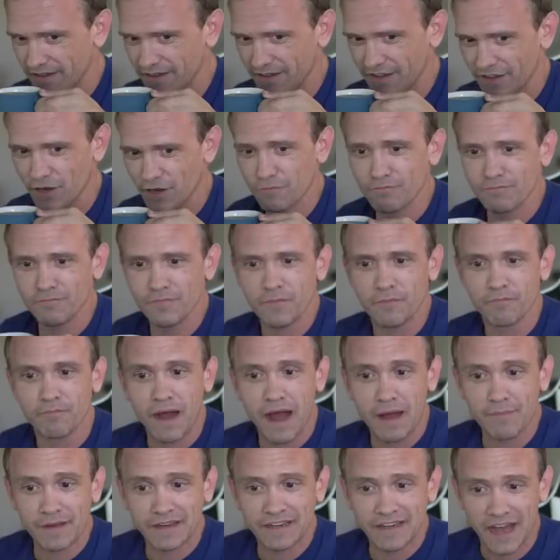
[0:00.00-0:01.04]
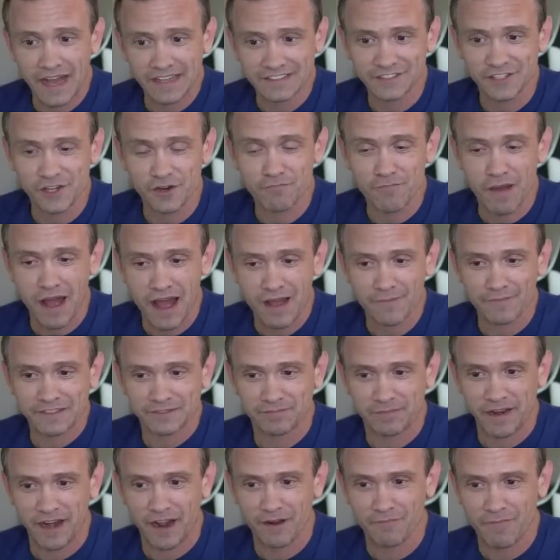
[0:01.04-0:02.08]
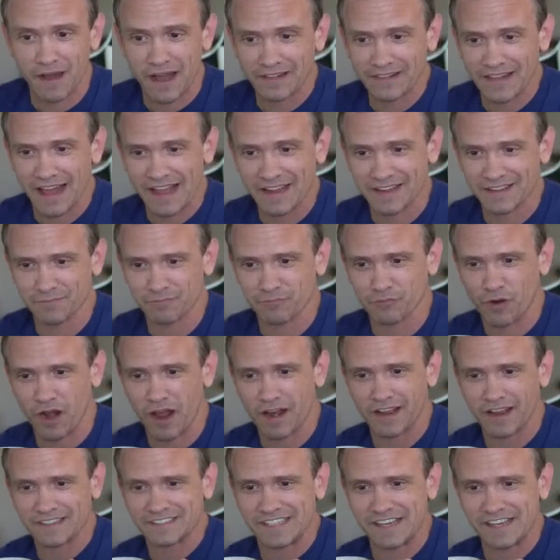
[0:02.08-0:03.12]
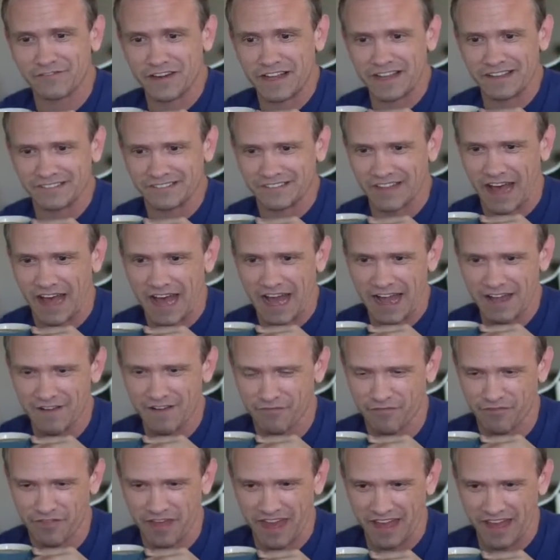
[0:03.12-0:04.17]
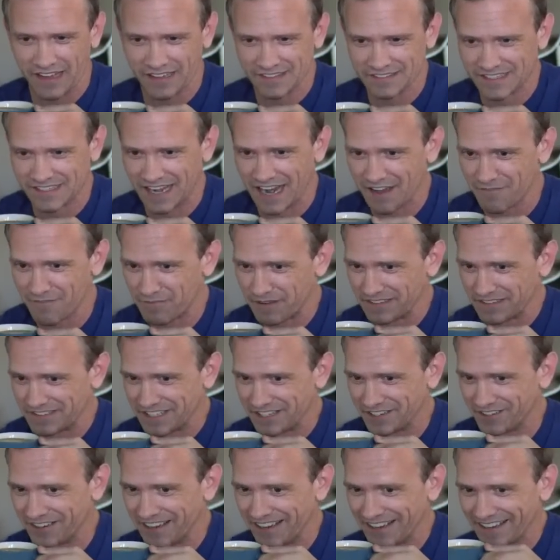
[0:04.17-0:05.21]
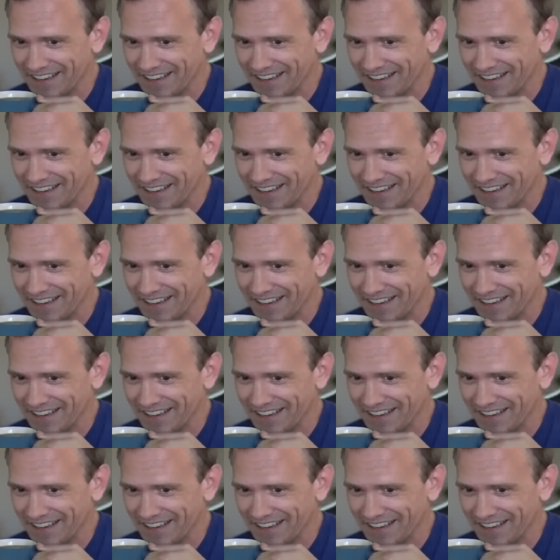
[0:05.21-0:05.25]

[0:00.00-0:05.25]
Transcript: Mama Nuts, your mom has been on my, like, productivity live things that I've been doing.